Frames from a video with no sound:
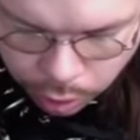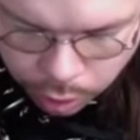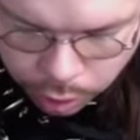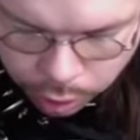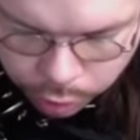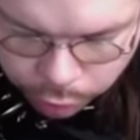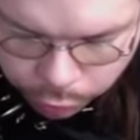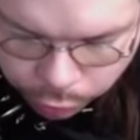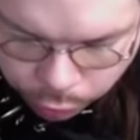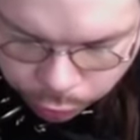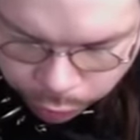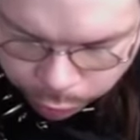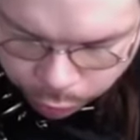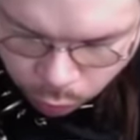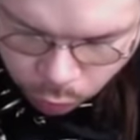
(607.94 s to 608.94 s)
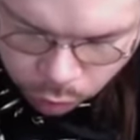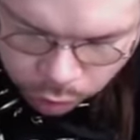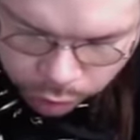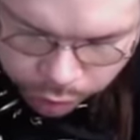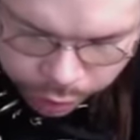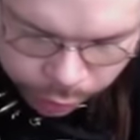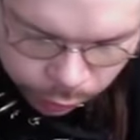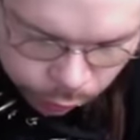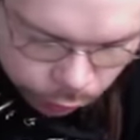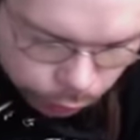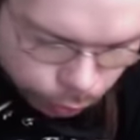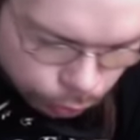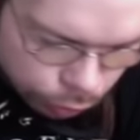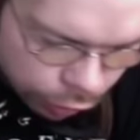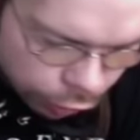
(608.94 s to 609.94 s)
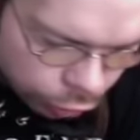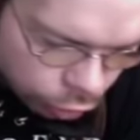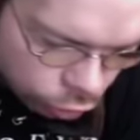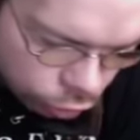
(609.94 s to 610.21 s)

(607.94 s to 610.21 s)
And here's the reason why I don't mess